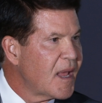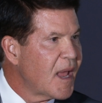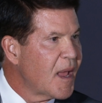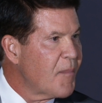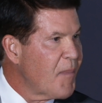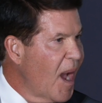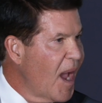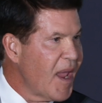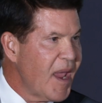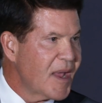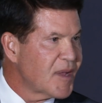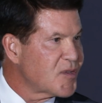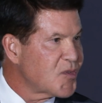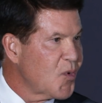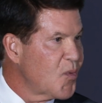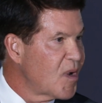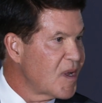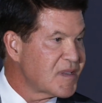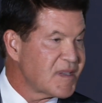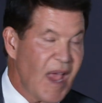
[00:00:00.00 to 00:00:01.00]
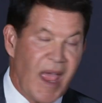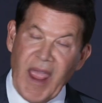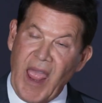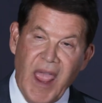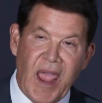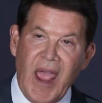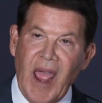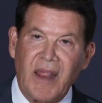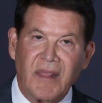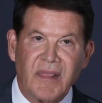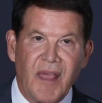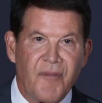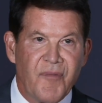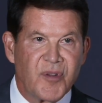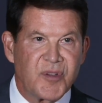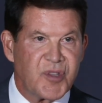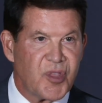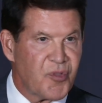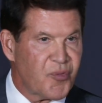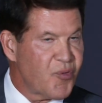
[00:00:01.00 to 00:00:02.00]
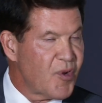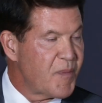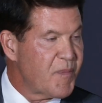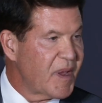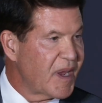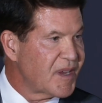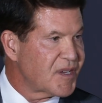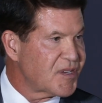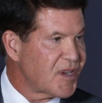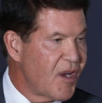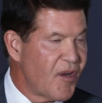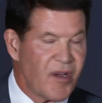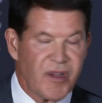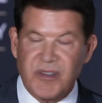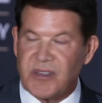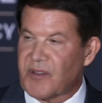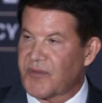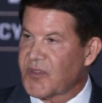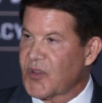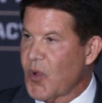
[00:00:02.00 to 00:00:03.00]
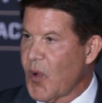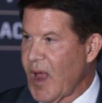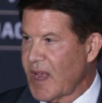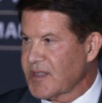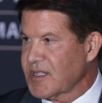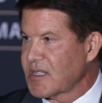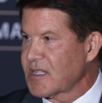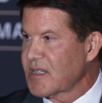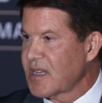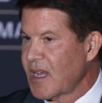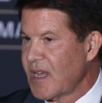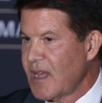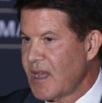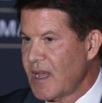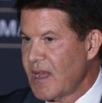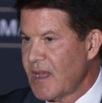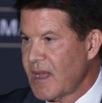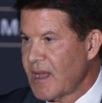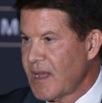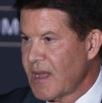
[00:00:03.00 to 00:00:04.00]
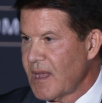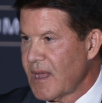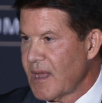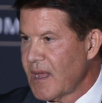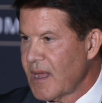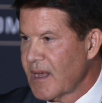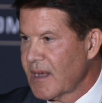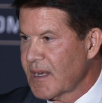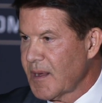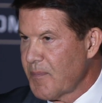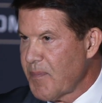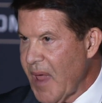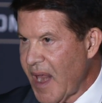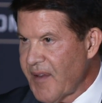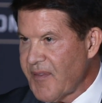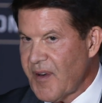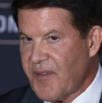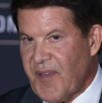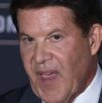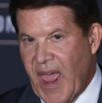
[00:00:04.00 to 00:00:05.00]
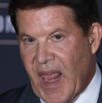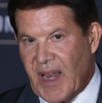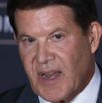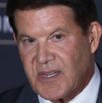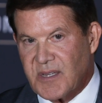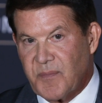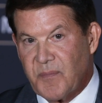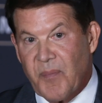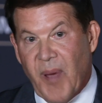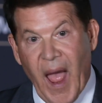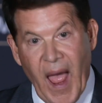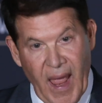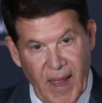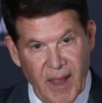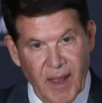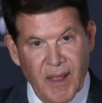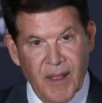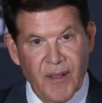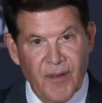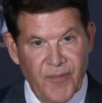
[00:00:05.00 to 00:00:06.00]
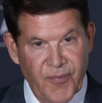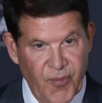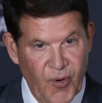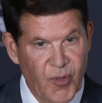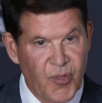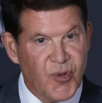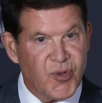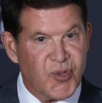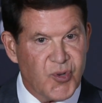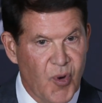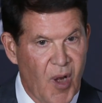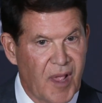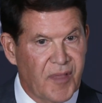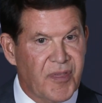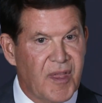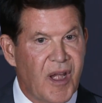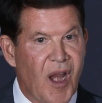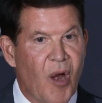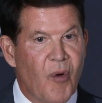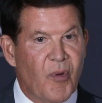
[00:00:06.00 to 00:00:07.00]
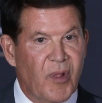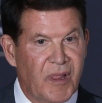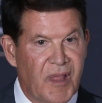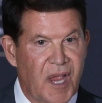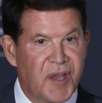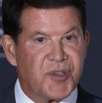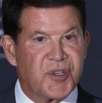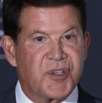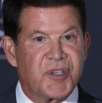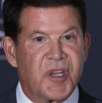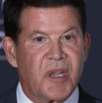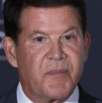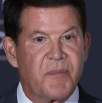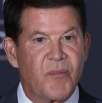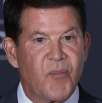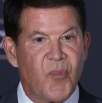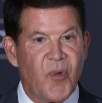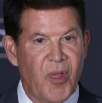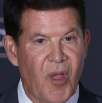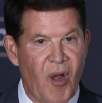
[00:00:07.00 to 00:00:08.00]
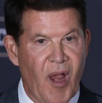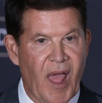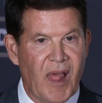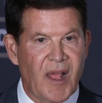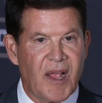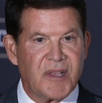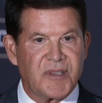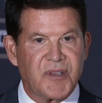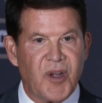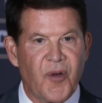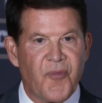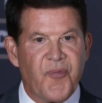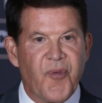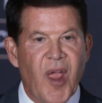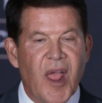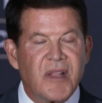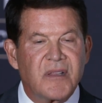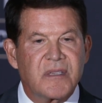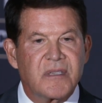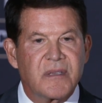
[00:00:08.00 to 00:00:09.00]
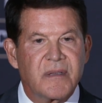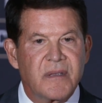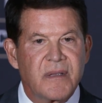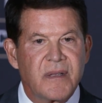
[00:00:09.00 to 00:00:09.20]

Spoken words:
And my answer was, I leverage the three biggest areas of U.S.'s competitive advantage by further strengthening our relationship with our allies and our friends,